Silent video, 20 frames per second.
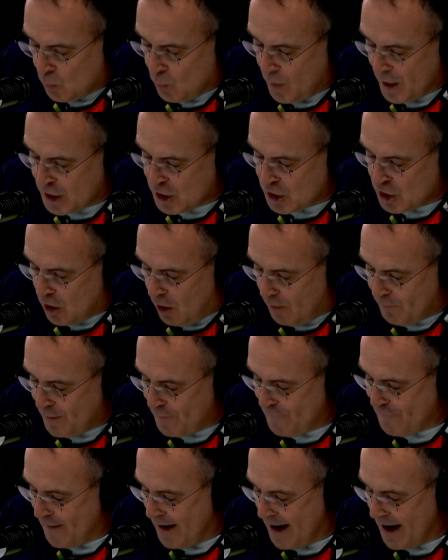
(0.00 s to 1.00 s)
Which of
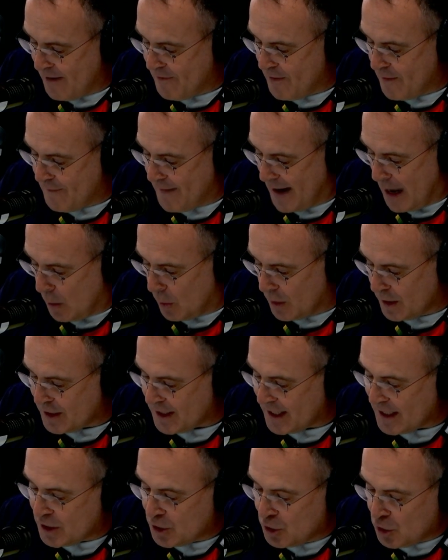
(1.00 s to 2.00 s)
the five
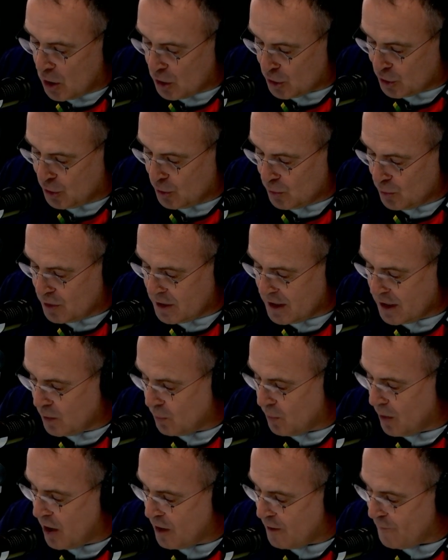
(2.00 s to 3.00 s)
vowels is not used in
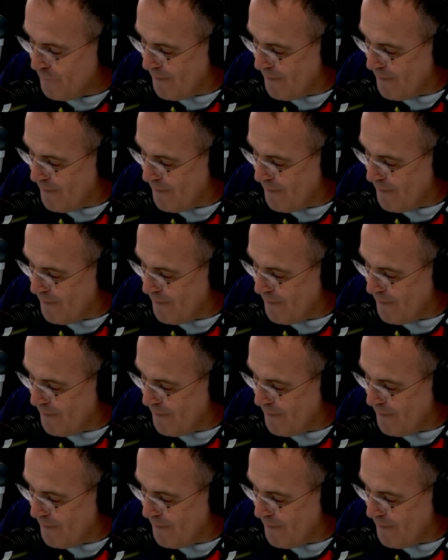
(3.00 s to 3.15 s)
the word